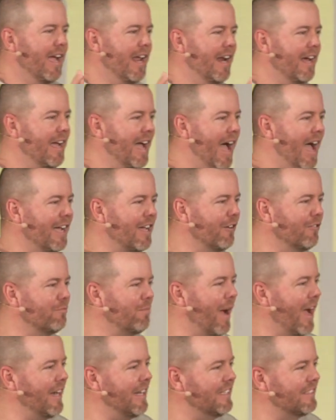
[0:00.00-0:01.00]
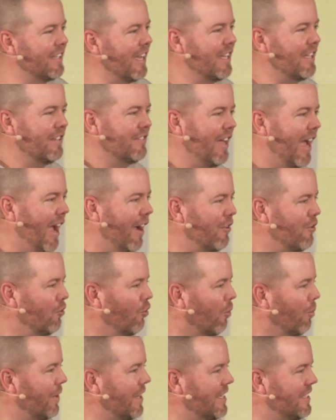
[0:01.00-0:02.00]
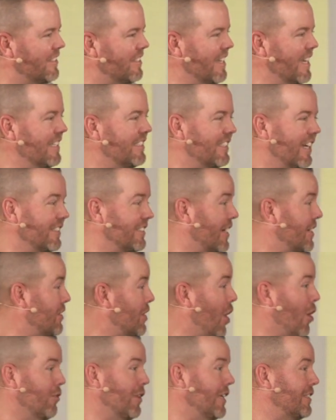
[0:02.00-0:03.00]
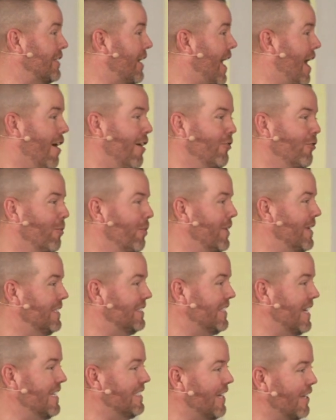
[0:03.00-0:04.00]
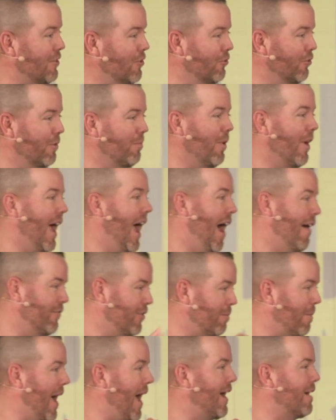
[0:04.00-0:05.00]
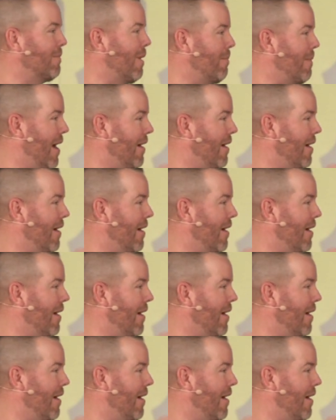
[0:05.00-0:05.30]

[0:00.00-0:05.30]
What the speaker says: And a guy comes by, and he's like, is that how you normally eat seeds? And I was like, no, that's not how I normally eat seeds. I usually put half the bag in my